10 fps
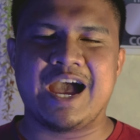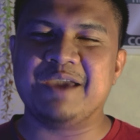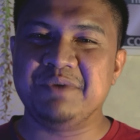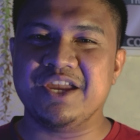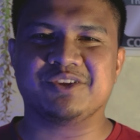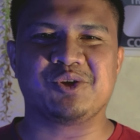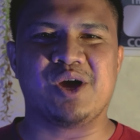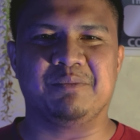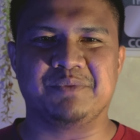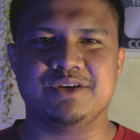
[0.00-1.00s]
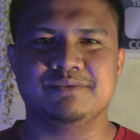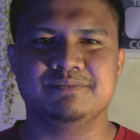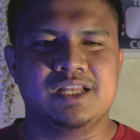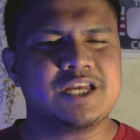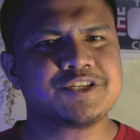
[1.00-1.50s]
I'm here to help you.
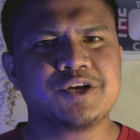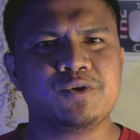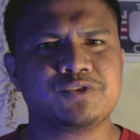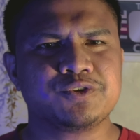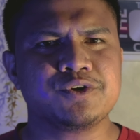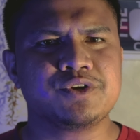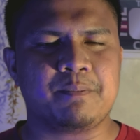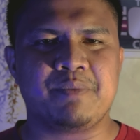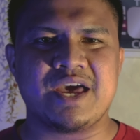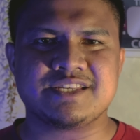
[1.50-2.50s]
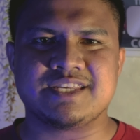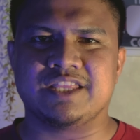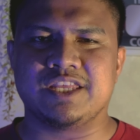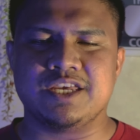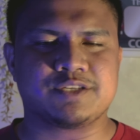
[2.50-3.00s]
Let's go through the best
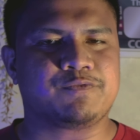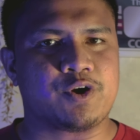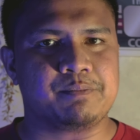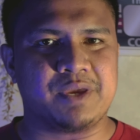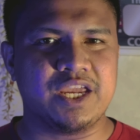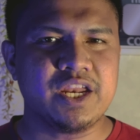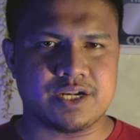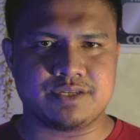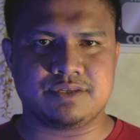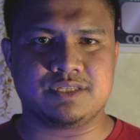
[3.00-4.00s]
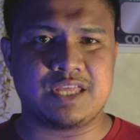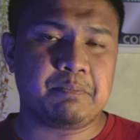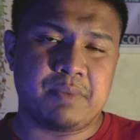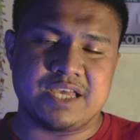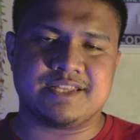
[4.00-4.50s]
settings for beginners
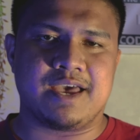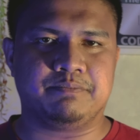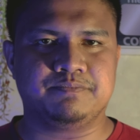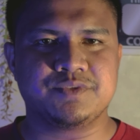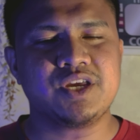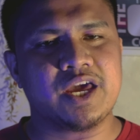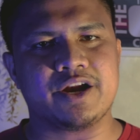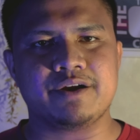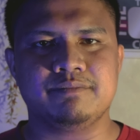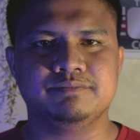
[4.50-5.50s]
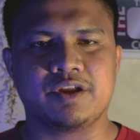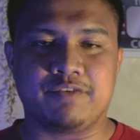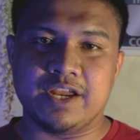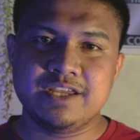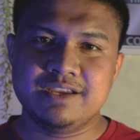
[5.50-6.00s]
step by step together.
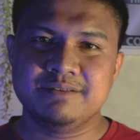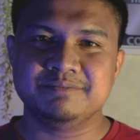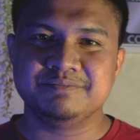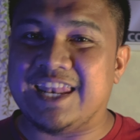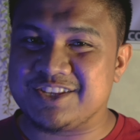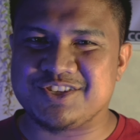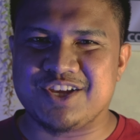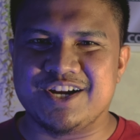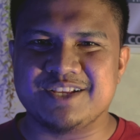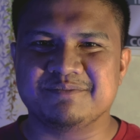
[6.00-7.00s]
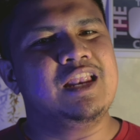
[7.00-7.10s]
Ready? Let's start.